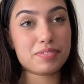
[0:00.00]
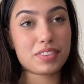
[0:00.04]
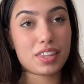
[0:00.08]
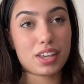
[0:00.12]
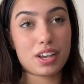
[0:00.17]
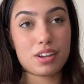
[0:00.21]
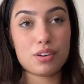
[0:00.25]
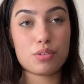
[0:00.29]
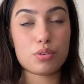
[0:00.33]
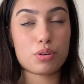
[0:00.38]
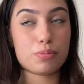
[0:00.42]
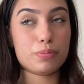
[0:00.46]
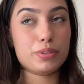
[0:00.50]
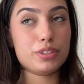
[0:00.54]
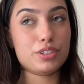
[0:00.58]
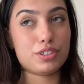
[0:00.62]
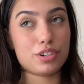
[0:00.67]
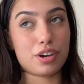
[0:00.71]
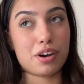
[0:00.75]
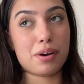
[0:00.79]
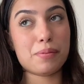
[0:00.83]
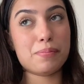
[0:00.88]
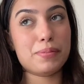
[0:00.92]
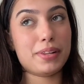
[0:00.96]
a normal
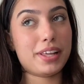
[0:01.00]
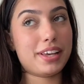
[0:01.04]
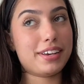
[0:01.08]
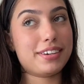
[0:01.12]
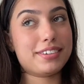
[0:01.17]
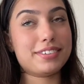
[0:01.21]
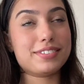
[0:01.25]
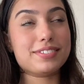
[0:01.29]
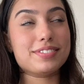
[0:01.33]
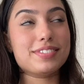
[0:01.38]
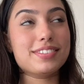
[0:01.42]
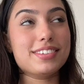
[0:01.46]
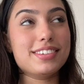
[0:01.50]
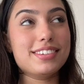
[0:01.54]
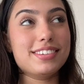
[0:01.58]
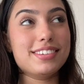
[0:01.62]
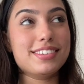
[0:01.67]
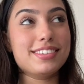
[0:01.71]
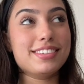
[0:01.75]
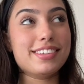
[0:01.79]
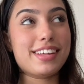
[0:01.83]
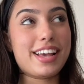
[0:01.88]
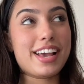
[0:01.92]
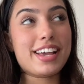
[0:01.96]
job. Like,
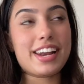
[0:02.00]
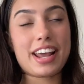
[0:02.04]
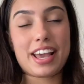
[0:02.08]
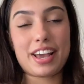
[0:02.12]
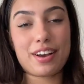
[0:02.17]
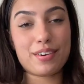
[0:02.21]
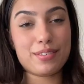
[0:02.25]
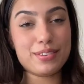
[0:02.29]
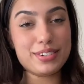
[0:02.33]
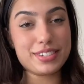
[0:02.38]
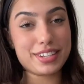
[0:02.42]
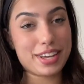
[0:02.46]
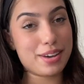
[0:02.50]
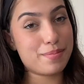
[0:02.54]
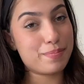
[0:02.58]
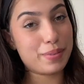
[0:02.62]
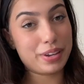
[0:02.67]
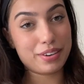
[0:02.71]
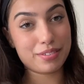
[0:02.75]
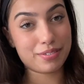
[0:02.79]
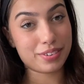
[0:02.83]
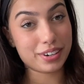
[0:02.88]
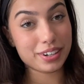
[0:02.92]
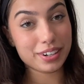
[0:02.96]
and I always get
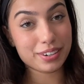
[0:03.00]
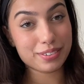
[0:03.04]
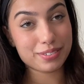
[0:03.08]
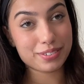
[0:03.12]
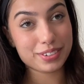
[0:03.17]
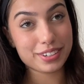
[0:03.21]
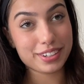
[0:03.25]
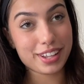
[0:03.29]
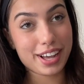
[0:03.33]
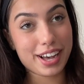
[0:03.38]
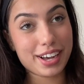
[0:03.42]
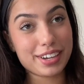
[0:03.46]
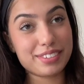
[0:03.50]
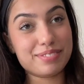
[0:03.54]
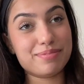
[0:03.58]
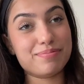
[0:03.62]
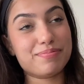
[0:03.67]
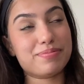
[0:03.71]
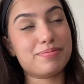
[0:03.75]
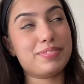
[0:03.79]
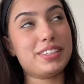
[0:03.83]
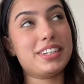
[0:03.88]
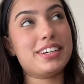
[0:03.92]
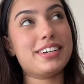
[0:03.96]
made fun of for that,
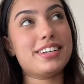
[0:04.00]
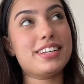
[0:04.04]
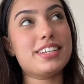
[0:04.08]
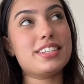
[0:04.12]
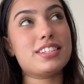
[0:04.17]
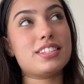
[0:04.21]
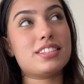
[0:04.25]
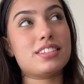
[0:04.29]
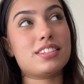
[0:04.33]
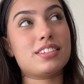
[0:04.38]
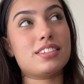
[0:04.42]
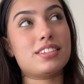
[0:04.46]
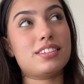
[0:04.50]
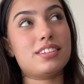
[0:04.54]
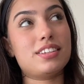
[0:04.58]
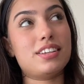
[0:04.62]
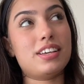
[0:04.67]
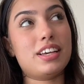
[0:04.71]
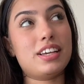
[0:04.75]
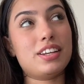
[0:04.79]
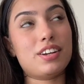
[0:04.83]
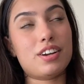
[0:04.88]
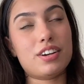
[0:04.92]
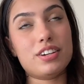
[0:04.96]
because
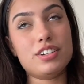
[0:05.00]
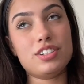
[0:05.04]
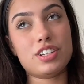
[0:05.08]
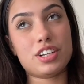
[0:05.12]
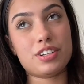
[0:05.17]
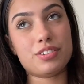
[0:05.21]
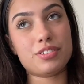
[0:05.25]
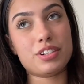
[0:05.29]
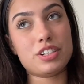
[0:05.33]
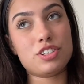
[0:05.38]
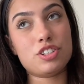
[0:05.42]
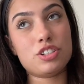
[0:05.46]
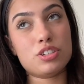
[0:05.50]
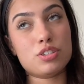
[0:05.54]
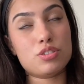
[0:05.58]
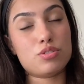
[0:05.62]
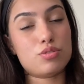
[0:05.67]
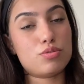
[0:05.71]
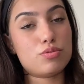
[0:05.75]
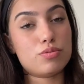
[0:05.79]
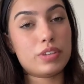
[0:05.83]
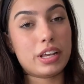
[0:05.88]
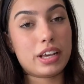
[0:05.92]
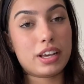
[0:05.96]
in our generation,
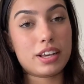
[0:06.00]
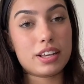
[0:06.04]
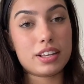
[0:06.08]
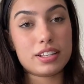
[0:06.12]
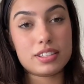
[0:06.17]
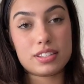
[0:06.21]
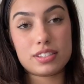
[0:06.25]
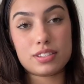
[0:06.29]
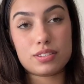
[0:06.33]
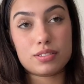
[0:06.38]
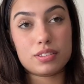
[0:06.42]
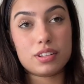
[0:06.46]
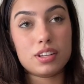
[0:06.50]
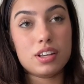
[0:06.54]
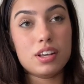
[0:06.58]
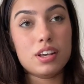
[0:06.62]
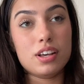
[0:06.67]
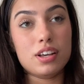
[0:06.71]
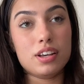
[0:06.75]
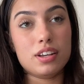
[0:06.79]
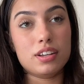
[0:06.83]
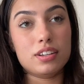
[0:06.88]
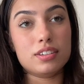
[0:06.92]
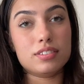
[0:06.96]
it's
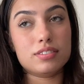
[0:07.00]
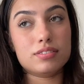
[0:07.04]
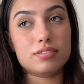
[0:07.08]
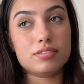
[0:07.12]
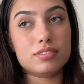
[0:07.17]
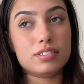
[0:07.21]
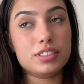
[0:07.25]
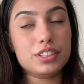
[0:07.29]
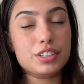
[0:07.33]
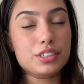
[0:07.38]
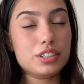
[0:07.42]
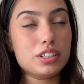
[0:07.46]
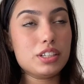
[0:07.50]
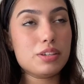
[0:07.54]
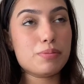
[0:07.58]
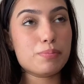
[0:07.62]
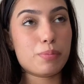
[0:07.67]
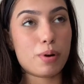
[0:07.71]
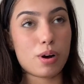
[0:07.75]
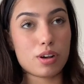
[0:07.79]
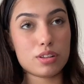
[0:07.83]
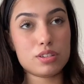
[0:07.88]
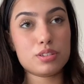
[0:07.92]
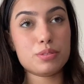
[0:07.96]
nearly
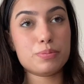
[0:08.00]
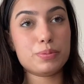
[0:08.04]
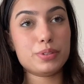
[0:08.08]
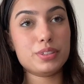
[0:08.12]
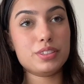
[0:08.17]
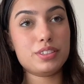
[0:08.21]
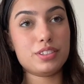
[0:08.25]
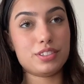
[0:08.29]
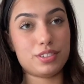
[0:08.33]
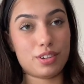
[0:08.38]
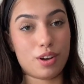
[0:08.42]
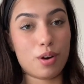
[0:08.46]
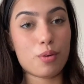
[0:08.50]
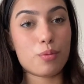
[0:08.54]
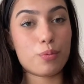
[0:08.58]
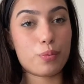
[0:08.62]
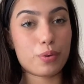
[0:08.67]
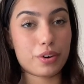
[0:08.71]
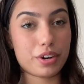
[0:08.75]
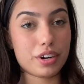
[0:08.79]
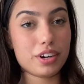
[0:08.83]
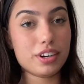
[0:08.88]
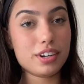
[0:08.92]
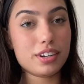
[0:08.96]
impossible to not
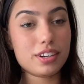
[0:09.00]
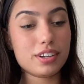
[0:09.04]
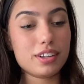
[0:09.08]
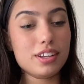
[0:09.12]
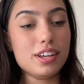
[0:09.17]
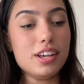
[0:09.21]
work.